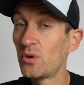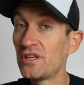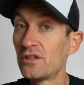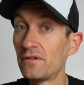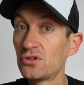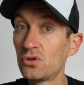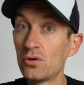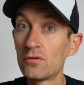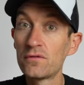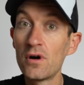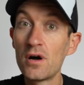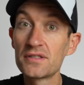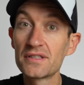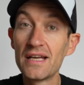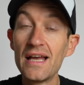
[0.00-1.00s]
week of the Tour de
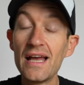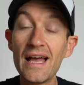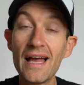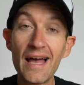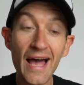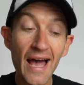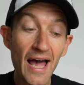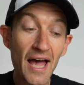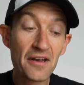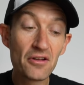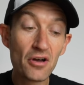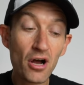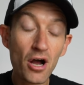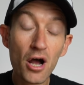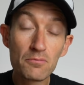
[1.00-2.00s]
France.
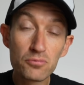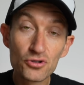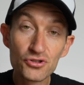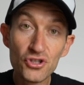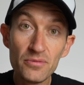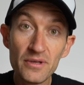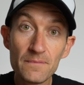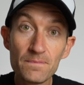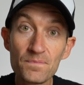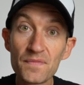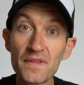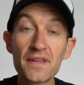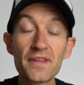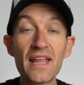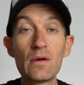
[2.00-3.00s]
And I'm presuming
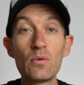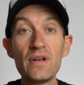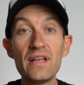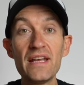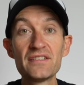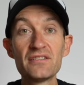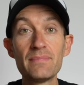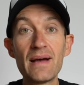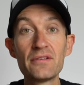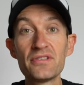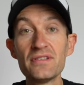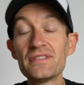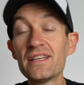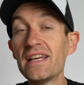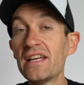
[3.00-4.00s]
that when it hits the
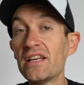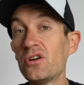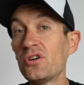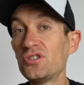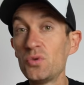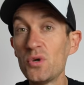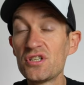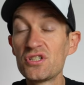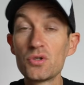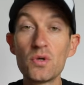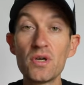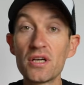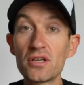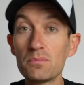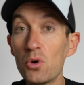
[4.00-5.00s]
mountains, he'll switch to
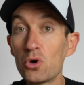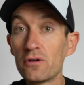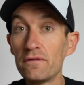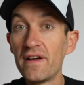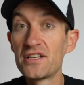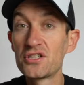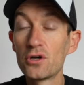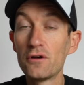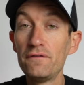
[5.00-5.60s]
a more conventional